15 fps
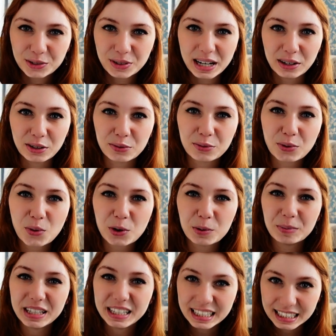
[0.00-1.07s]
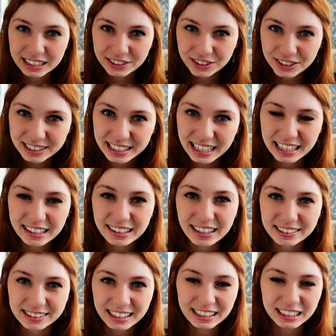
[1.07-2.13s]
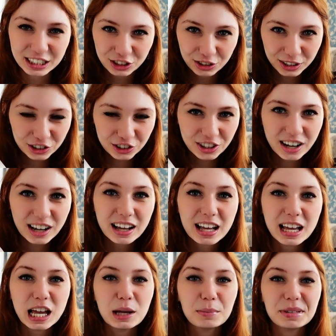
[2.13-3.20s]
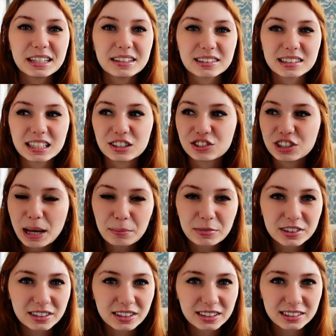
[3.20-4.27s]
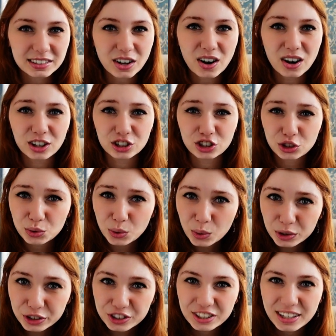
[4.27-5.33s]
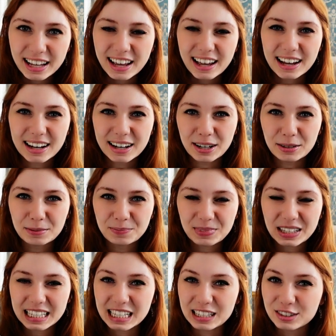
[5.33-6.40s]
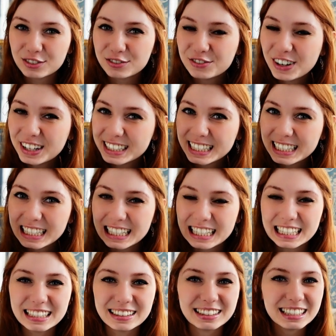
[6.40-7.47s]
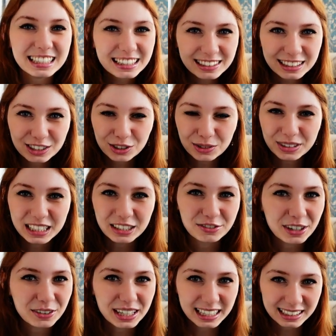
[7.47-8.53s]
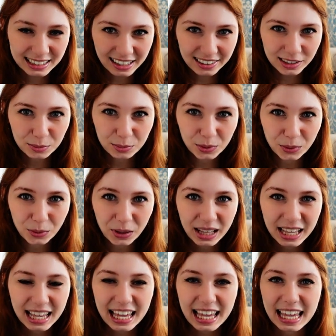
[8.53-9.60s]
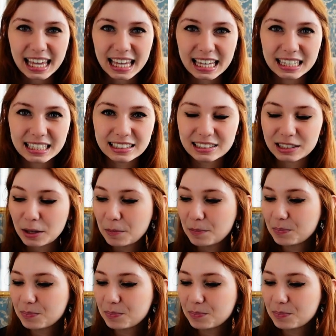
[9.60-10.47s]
great for beginners in classic literature because the chapters are short, it is funny, it is easy to read, very accessible, and